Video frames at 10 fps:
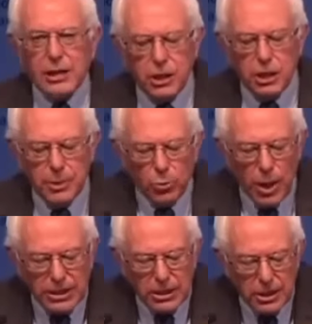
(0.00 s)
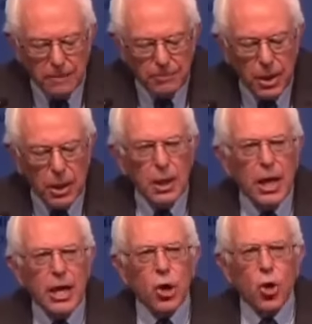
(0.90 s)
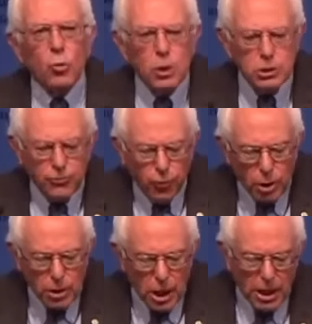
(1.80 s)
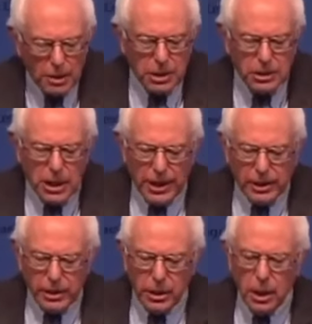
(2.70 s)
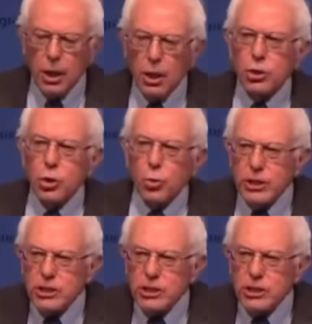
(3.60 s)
likely to be arrested and almost four times as likely to